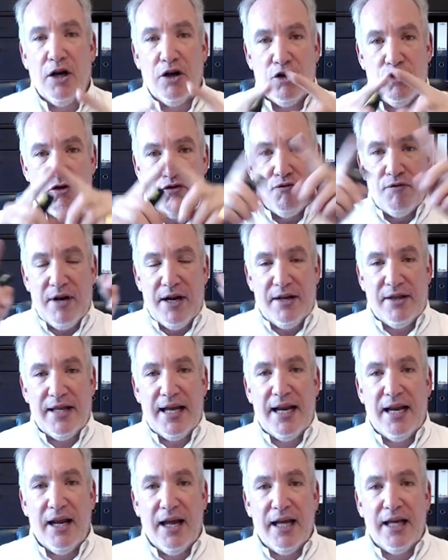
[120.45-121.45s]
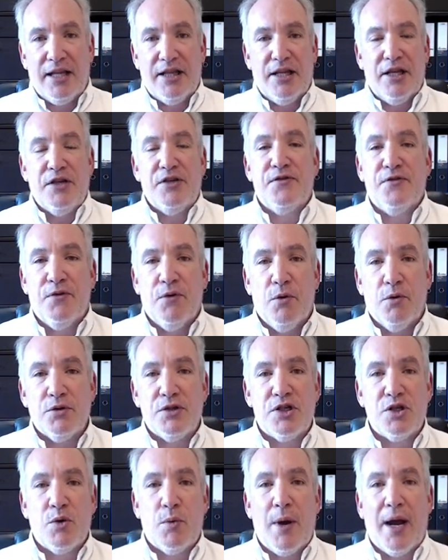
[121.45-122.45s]
grid. They like these four
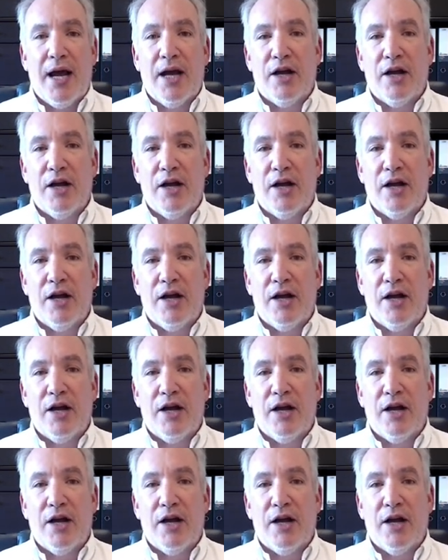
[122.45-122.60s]
square